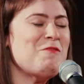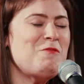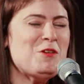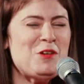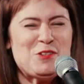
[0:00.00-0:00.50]

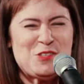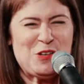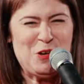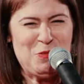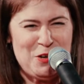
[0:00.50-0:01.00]
A few years
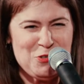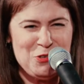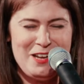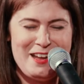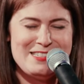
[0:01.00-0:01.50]
ago,
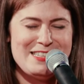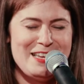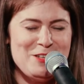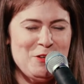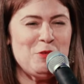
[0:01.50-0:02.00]
Rachel and I
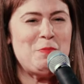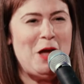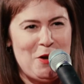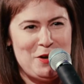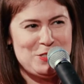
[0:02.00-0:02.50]
decided to go to
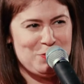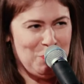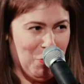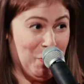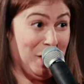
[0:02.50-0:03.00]
Paris
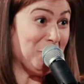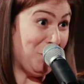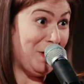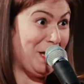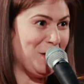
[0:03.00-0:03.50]
for a week
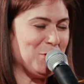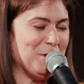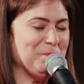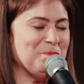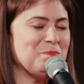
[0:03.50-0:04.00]
for
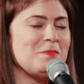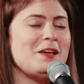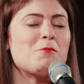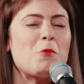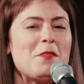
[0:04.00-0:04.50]
vacation.
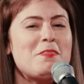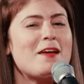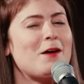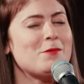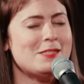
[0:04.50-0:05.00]
And one
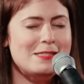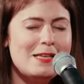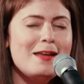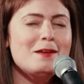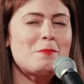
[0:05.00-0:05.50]
thing I was
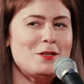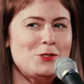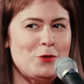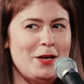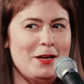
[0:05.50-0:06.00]
intent
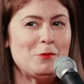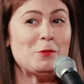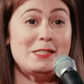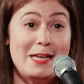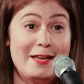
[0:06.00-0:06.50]
upon
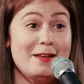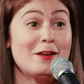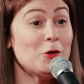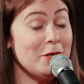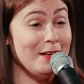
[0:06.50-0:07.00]
doing was
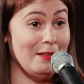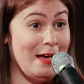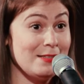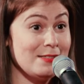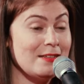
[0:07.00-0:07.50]
taking a cooking
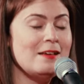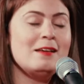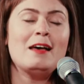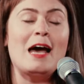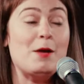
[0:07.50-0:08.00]
class.
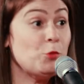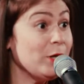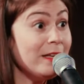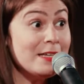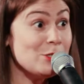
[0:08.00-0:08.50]
I'm
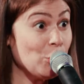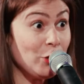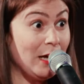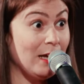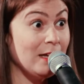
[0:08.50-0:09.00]
really into
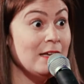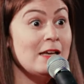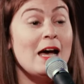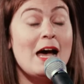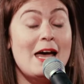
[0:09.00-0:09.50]
cooking,
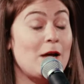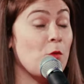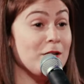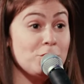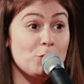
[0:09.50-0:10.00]
and
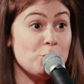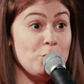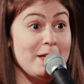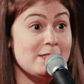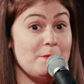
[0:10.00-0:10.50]
I wanted to
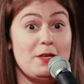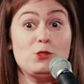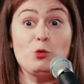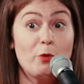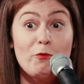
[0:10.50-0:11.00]
learn to make
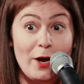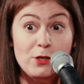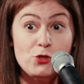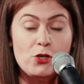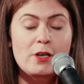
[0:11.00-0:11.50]
something super
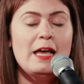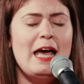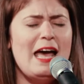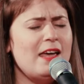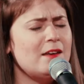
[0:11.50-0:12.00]
French,
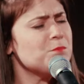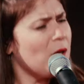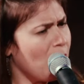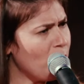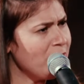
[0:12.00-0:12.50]
and
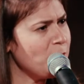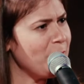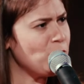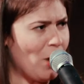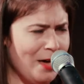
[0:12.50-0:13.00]
I wanted to
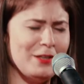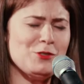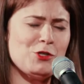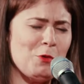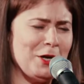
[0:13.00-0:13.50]
be
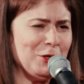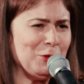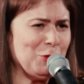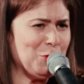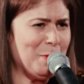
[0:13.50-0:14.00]
challenged. I wanted
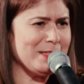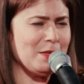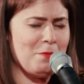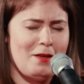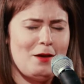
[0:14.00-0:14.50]
to learn to make
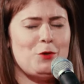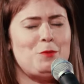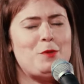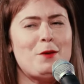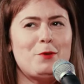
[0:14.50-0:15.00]
something I
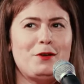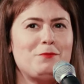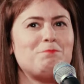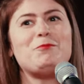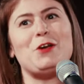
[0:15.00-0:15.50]
wouldn't be able
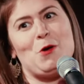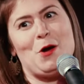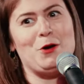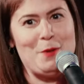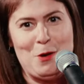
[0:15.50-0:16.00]
to
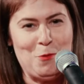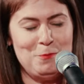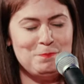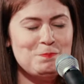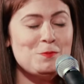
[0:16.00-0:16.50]
figure out on my
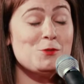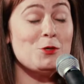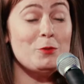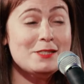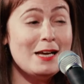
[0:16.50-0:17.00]
own.
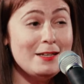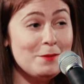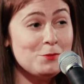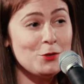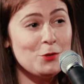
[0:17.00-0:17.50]
So we
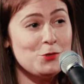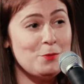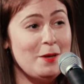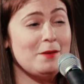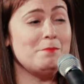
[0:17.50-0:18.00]
signed up to learn
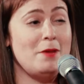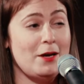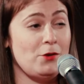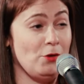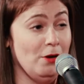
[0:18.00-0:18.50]
to make
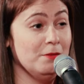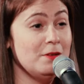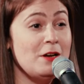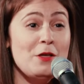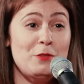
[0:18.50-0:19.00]
macarons,
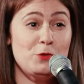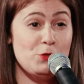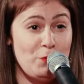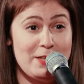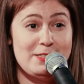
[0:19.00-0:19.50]

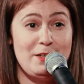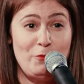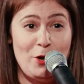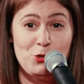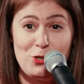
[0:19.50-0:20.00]
those
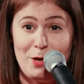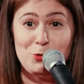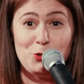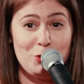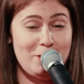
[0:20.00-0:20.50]
fancy French
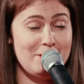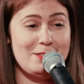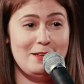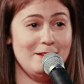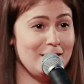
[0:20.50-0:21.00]
sandwich
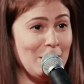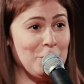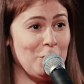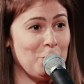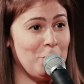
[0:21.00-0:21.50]
cookies that
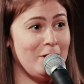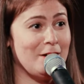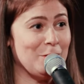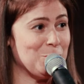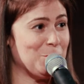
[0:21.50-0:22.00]
come in all the pretty
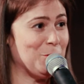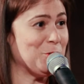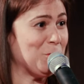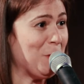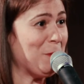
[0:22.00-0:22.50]
colors that
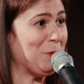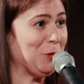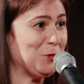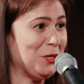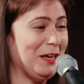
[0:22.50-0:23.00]
are so
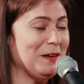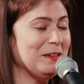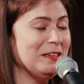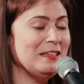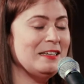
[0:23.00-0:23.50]
popular today.